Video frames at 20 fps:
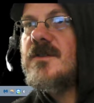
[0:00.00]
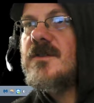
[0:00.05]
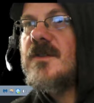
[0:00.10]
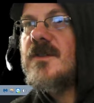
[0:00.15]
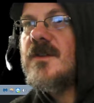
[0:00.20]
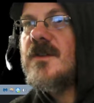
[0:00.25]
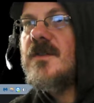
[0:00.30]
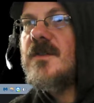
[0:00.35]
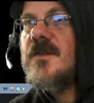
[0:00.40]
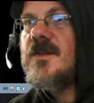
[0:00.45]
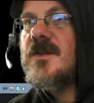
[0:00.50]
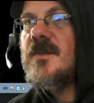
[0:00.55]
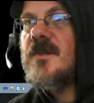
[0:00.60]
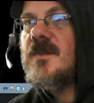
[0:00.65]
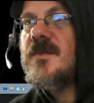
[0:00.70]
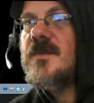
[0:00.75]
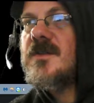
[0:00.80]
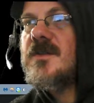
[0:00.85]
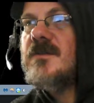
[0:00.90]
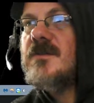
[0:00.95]
end of each
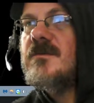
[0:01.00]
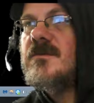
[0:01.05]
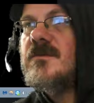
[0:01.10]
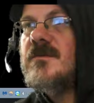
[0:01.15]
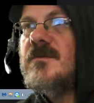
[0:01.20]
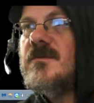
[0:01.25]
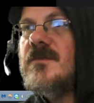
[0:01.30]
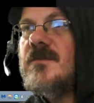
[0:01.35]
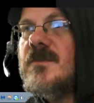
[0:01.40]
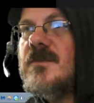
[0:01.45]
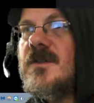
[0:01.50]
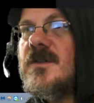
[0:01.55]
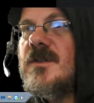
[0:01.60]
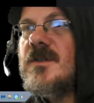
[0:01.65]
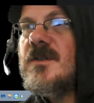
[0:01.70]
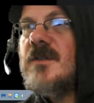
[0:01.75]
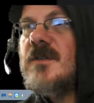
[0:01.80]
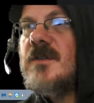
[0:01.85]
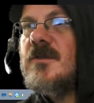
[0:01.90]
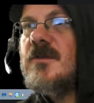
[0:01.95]
episode, and
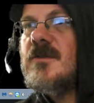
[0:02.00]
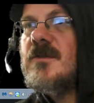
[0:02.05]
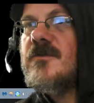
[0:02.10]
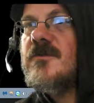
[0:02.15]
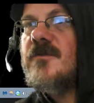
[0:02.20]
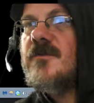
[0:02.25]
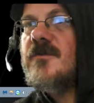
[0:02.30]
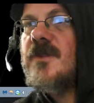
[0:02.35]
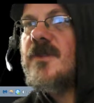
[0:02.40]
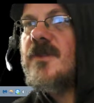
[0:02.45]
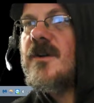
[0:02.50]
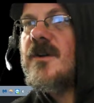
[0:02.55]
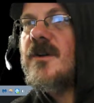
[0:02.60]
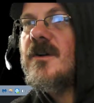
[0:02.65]
just keep going from there.